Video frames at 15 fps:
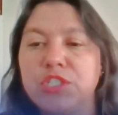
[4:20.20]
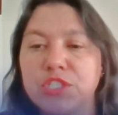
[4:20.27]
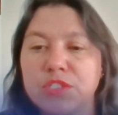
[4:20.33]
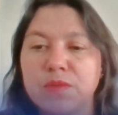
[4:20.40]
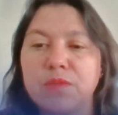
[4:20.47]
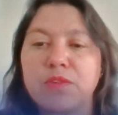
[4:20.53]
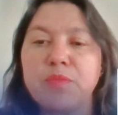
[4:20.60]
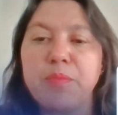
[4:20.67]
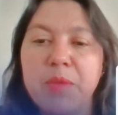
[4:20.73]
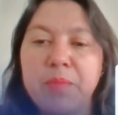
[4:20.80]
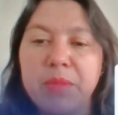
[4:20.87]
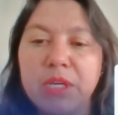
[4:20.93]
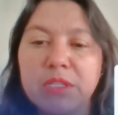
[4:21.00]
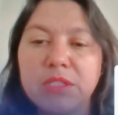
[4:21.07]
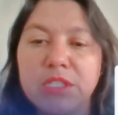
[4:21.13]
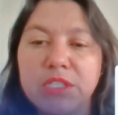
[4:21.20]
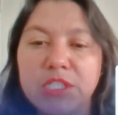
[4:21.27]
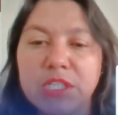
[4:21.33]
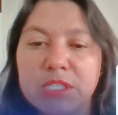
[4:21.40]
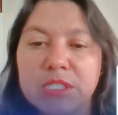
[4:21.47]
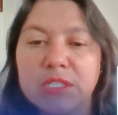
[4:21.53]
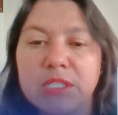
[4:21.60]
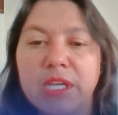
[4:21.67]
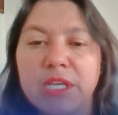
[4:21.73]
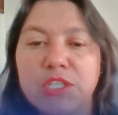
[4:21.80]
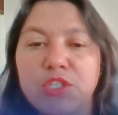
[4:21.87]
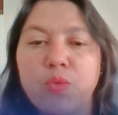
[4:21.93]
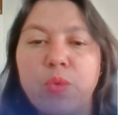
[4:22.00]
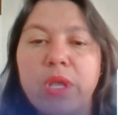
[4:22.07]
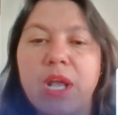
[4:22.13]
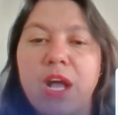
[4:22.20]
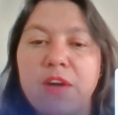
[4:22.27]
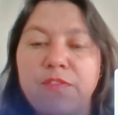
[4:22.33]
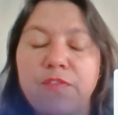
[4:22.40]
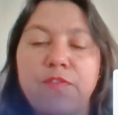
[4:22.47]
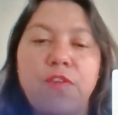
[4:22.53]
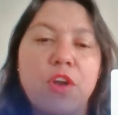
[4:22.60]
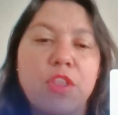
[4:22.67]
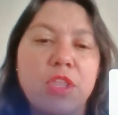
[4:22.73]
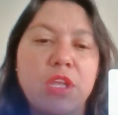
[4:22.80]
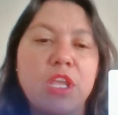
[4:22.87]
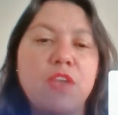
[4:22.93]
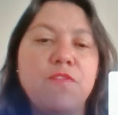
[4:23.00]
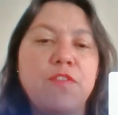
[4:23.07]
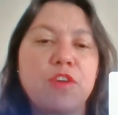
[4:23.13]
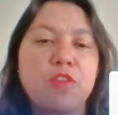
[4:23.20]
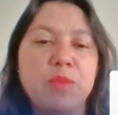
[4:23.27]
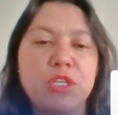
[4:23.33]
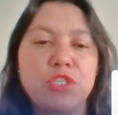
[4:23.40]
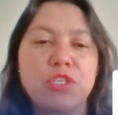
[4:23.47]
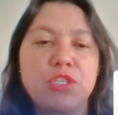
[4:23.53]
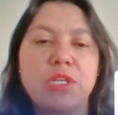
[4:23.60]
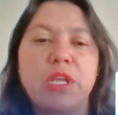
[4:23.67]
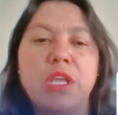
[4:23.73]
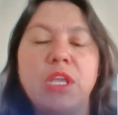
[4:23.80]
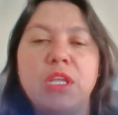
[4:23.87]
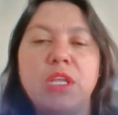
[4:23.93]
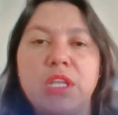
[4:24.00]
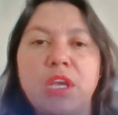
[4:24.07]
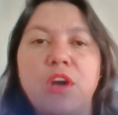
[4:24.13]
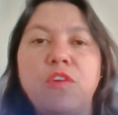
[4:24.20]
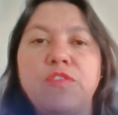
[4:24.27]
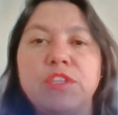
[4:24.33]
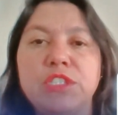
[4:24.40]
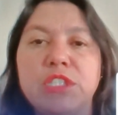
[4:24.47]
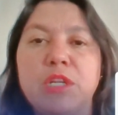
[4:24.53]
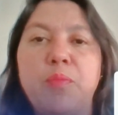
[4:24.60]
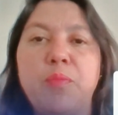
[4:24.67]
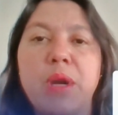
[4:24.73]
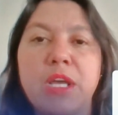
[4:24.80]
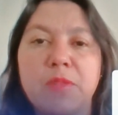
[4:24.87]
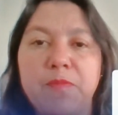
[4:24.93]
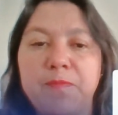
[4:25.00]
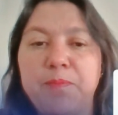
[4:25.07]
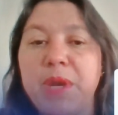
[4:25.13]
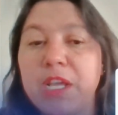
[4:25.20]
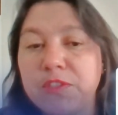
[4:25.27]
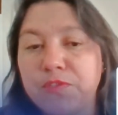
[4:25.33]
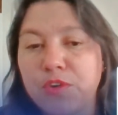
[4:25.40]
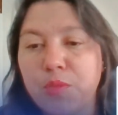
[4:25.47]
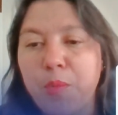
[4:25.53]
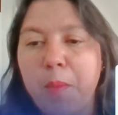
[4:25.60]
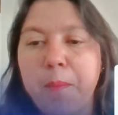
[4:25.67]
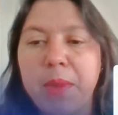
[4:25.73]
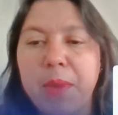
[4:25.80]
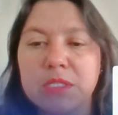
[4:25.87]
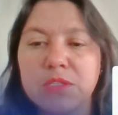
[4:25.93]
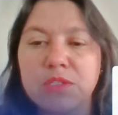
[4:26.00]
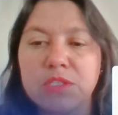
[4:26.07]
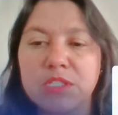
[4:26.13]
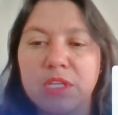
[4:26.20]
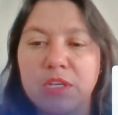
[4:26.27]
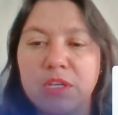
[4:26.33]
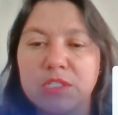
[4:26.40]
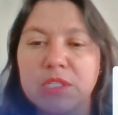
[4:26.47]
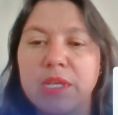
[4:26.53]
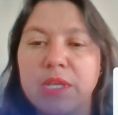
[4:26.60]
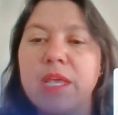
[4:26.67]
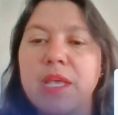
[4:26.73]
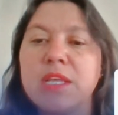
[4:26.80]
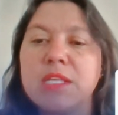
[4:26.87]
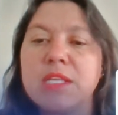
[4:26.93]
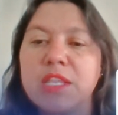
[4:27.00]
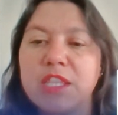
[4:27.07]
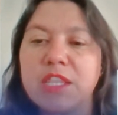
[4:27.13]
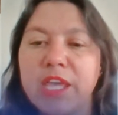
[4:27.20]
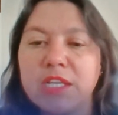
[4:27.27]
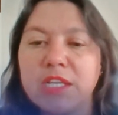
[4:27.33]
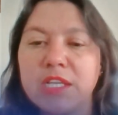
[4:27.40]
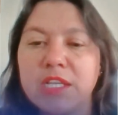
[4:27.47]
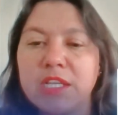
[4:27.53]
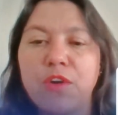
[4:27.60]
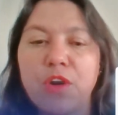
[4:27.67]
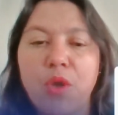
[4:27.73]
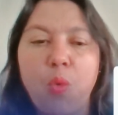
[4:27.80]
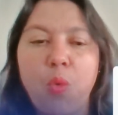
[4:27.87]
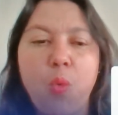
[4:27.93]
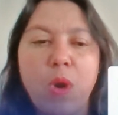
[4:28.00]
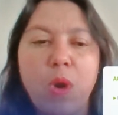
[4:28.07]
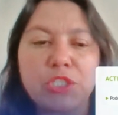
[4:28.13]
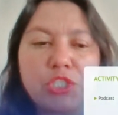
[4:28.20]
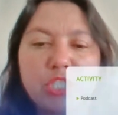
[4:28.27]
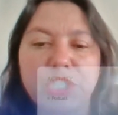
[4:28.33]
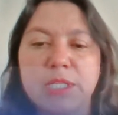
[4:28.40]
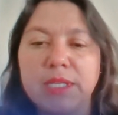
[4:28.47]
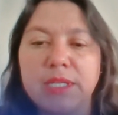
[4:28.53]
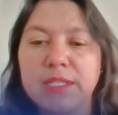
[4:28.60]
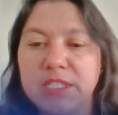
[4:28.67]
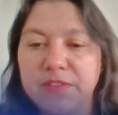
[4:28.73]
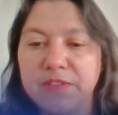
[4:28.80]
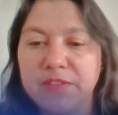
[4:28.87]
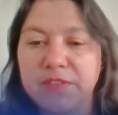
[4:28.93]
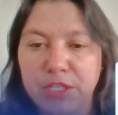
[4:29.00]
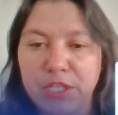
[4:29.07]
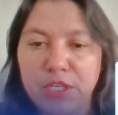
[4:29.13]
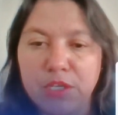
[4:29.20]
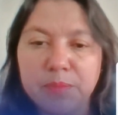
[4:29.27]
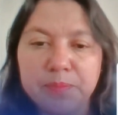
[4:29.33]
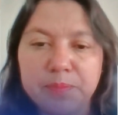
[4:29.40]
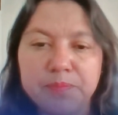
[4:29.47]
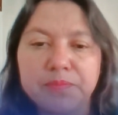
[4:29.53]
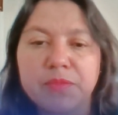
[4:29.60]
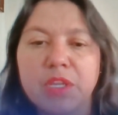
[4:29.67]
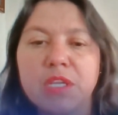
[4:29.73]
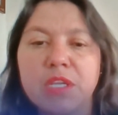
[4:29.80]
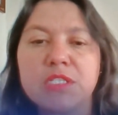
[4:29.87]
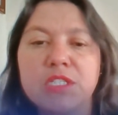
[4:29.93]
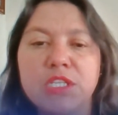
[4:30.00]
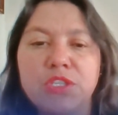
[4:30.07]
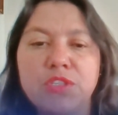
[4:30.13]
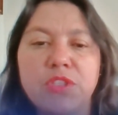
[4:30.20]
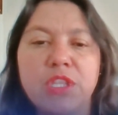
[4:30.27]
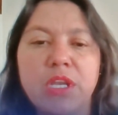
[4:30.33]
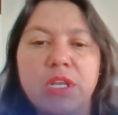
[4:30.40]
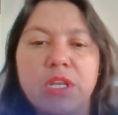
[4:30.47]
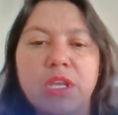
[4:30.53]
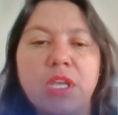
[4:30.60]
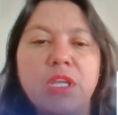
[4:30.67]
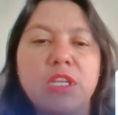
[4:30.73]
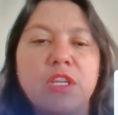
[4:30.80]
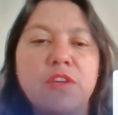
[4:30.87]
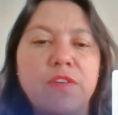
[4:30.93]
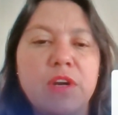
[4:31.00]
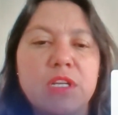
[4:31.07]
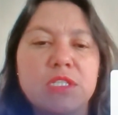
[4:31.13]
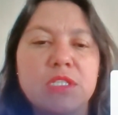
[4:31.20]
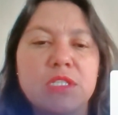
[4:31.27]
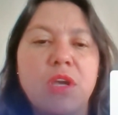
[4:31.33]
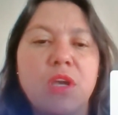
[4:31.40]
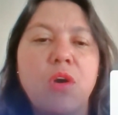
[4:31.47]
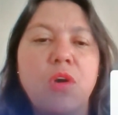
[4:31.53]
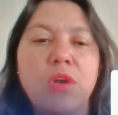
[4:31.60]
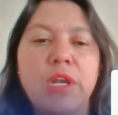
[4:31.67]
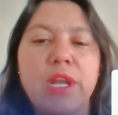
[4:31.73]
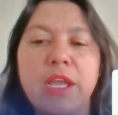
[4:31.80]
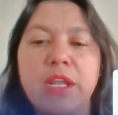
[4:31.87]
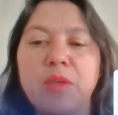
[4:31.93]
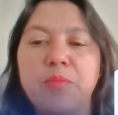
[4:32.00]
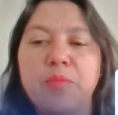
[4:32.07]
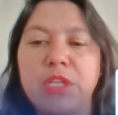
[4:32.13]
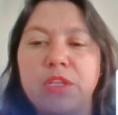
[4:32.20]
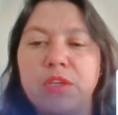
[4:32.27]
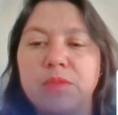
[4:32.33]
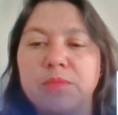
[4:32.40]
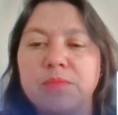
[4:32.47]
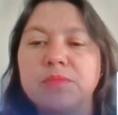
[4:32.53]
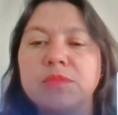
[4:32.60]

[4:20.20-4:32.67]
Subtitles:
Just remember, teachers, that you will have further information in the official platform Vasconcelos. Thanks for watching the video. See you then in the first online video.